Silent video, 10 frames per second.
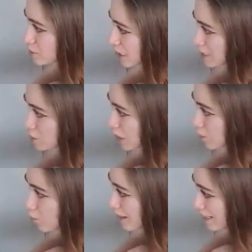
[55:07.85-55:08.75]
Check.
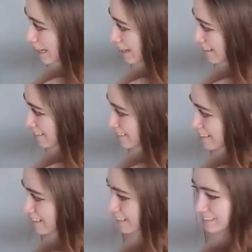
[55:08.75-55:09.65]
Check what again?
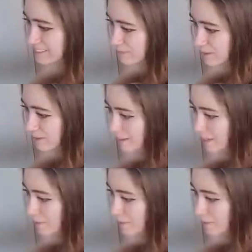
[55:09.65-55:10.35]
It